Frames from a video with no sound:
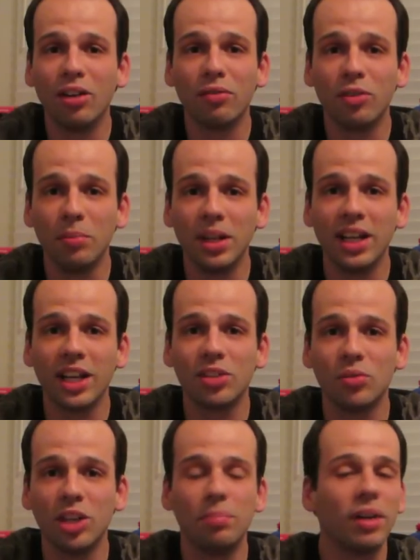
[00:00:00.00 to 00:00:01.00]
for me next
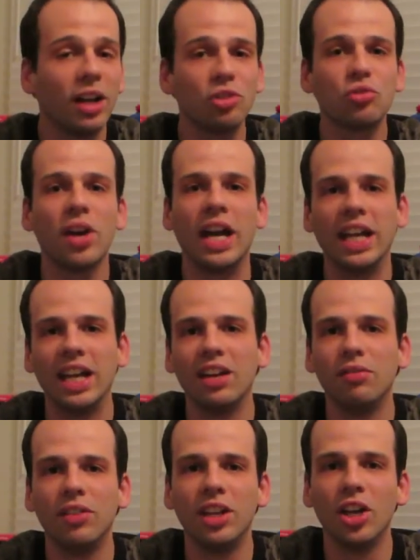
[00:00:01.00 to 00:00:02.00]
week, but I'll try to get a
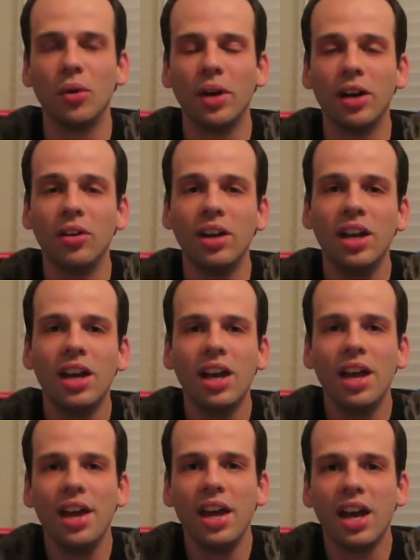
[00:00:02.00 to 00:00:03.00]
video out.
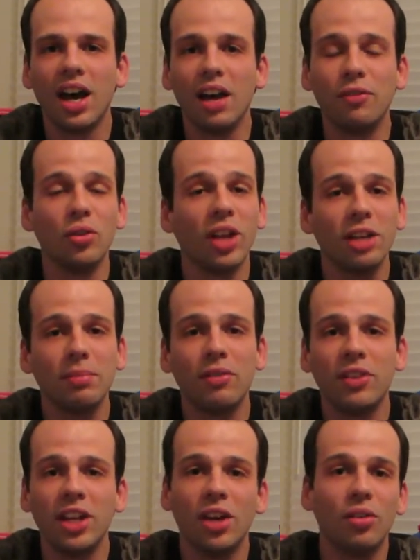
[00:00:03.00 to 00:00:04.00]
If you liked my
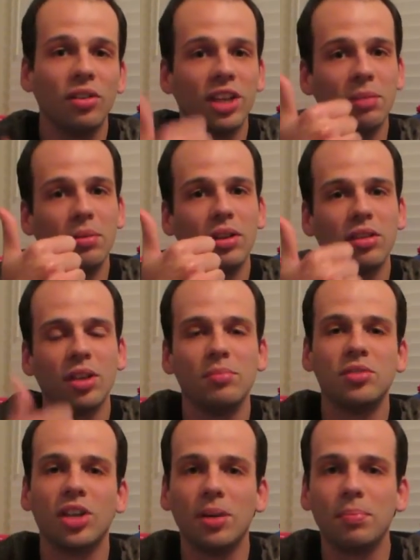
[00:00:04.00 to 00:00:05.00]
video, give me a
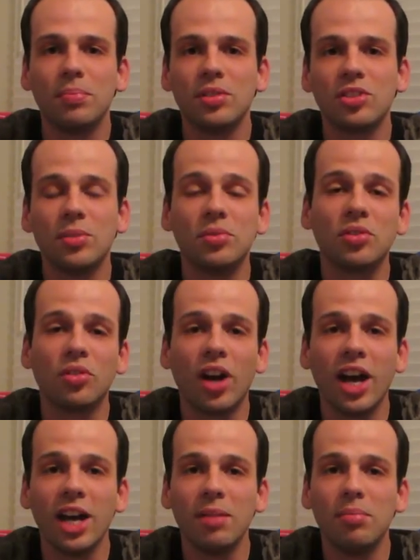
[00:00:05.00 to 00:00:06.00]
thumbs up,
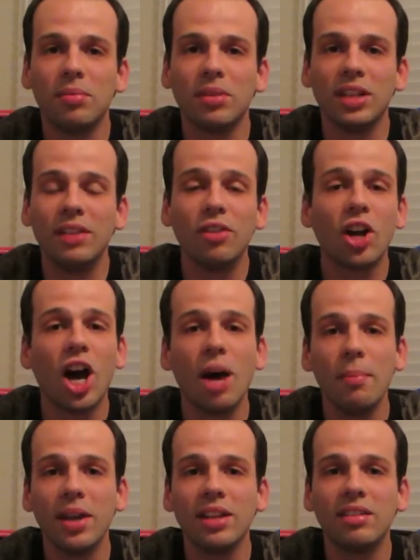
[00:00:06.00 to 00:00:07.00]
subscribe, leave a
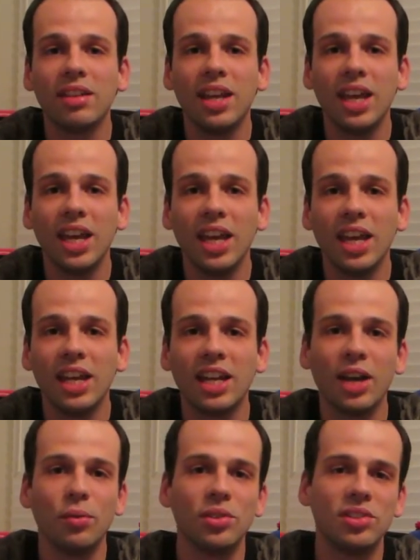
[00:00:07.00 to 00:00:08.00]
comment, and
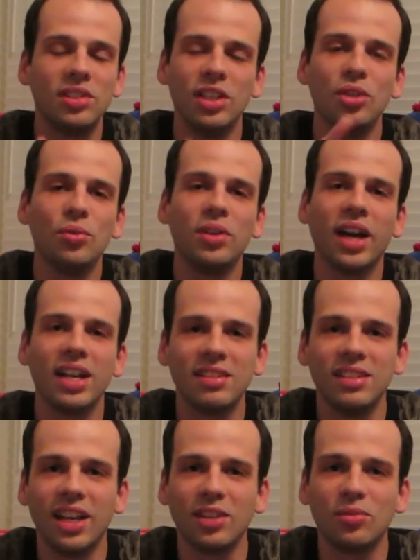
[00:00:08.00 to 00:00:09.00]
I will see you guys
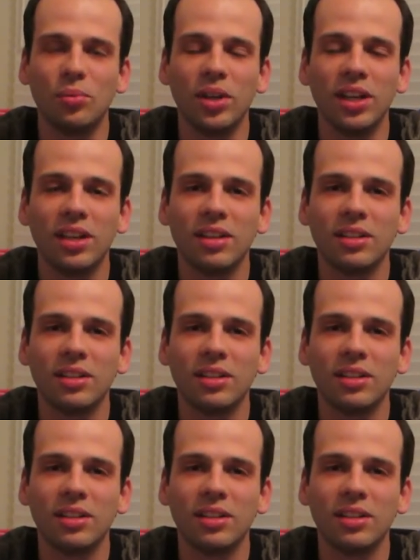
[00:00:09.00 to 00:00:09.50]
next week.